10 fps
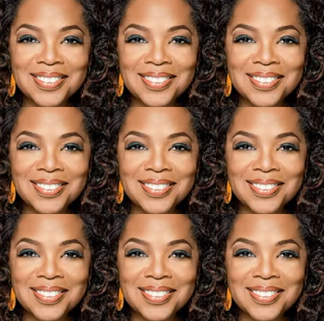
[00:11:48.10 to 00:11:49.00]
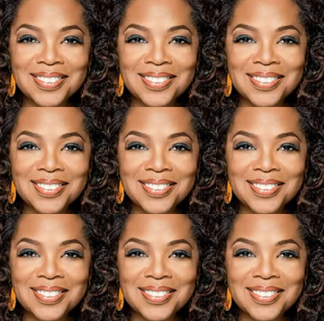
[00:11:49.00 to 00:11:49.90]

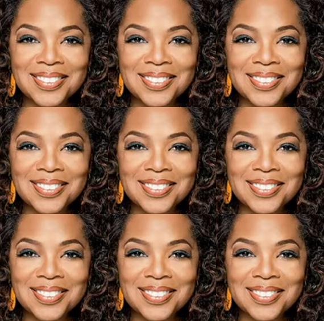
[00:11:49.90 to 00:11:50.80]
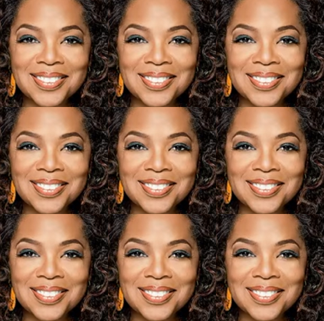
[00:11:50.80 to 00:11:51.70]

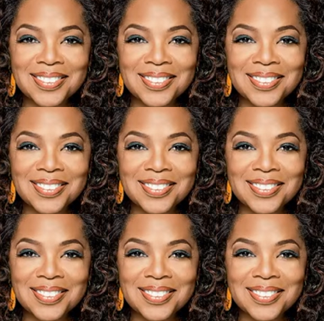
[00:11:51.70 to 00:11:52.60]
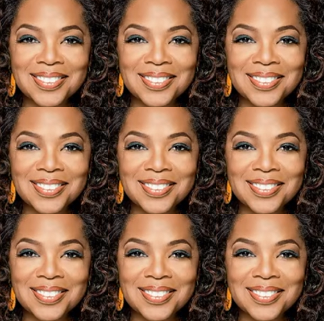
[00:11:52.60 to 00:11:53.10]
(no lip movement)